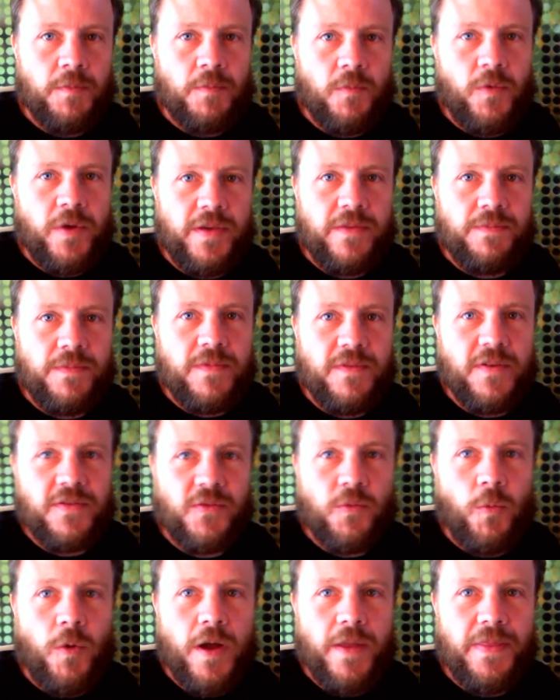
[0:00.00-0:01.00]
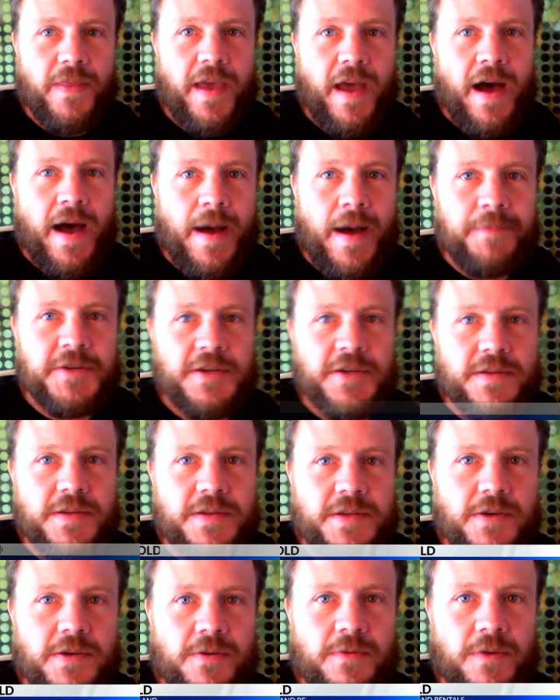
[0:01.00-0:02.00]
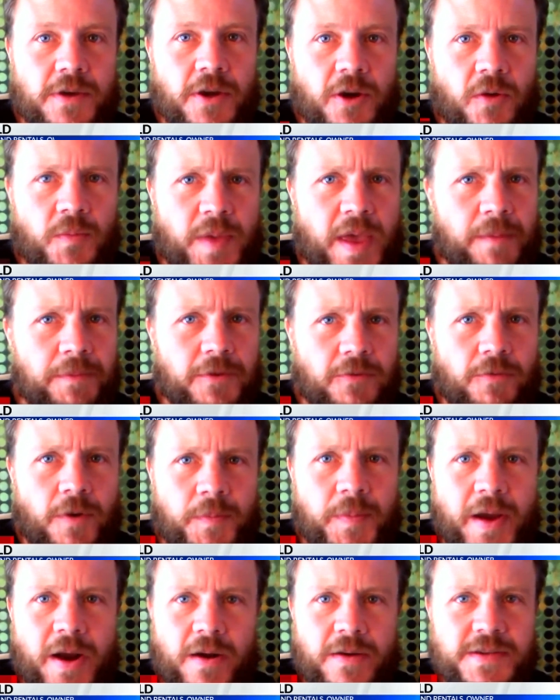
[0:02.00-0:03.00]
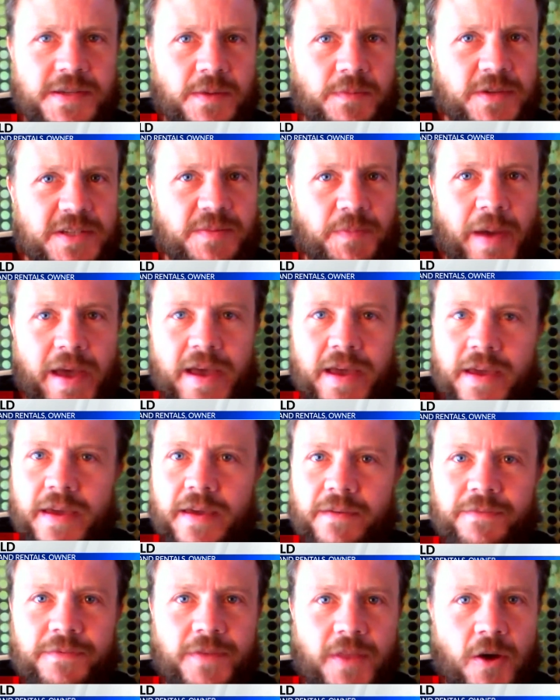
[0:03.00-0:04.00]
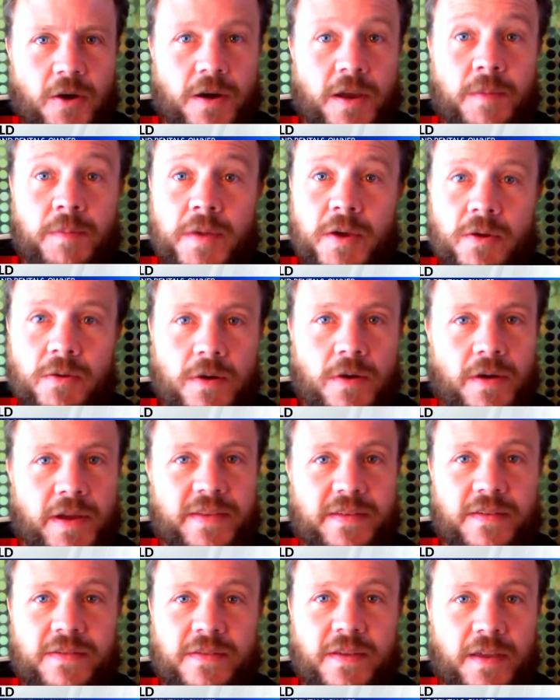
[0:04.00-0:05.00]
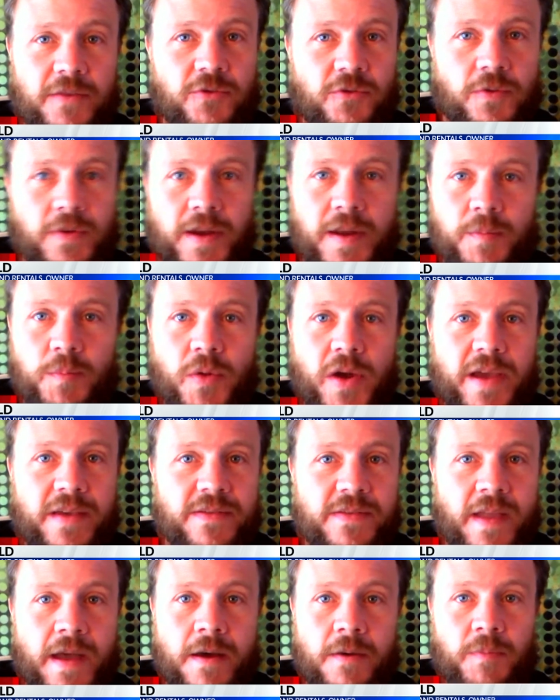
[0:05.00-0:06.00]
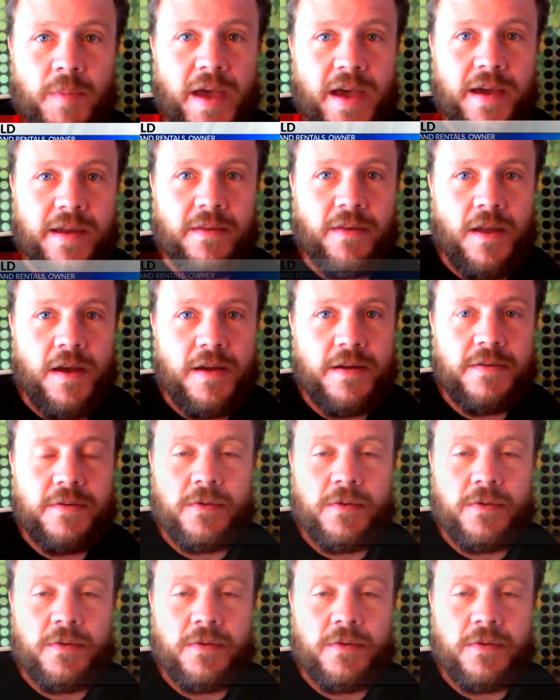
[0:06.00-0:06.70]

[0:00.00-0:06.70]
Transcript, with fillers: We just want the options to, you know, be able to repair someone's bike if they're a commuter. It's essential that it breaks down behind locked